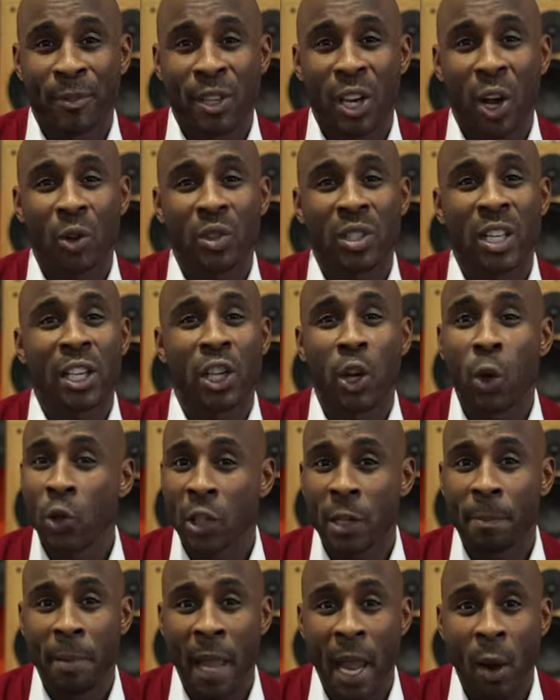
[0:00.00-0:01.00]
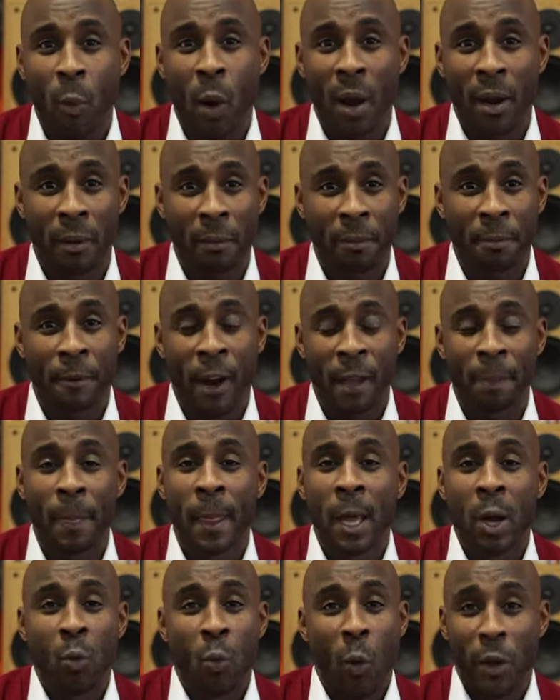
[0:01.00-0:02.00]
Chelsea usually play one up front.
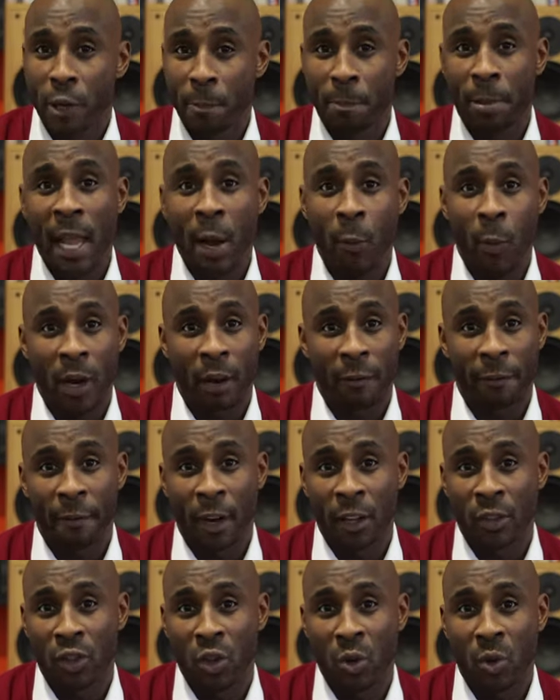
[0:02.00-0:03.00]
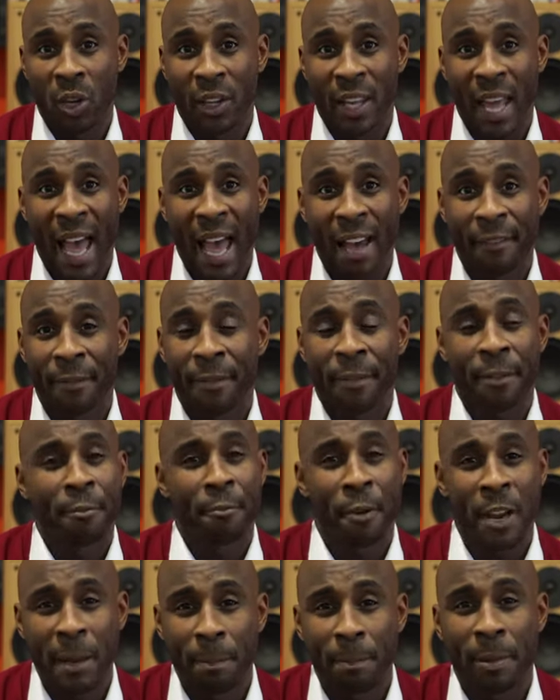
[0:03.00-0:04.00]
When you play one up front, you can have
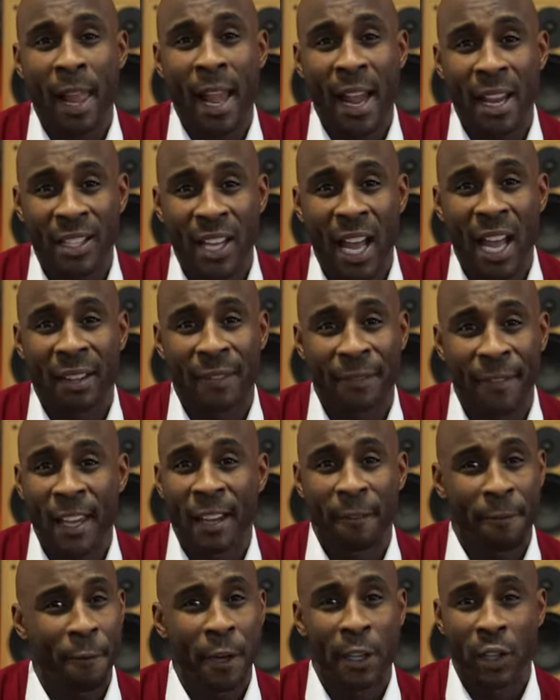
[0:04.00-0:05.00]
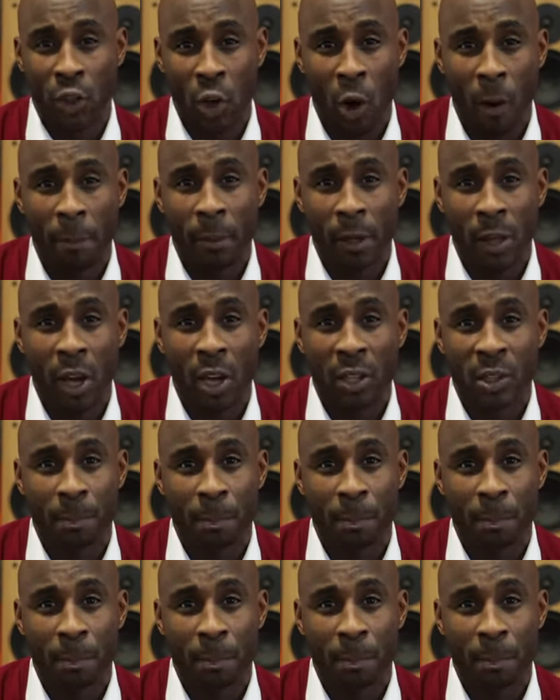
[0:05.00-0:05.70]
three players, I think, three top-class